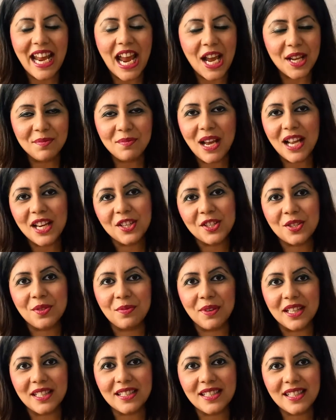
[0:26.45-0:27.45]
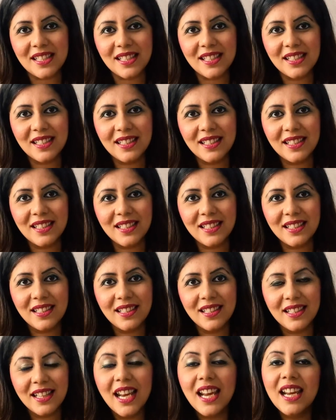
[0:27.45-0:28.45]
and management.
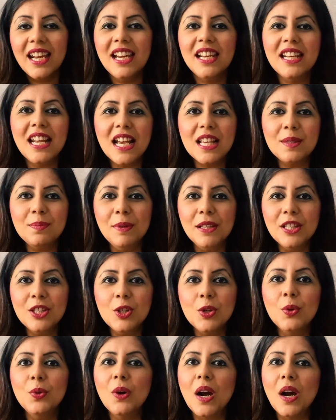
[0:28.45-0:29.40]
It has been 2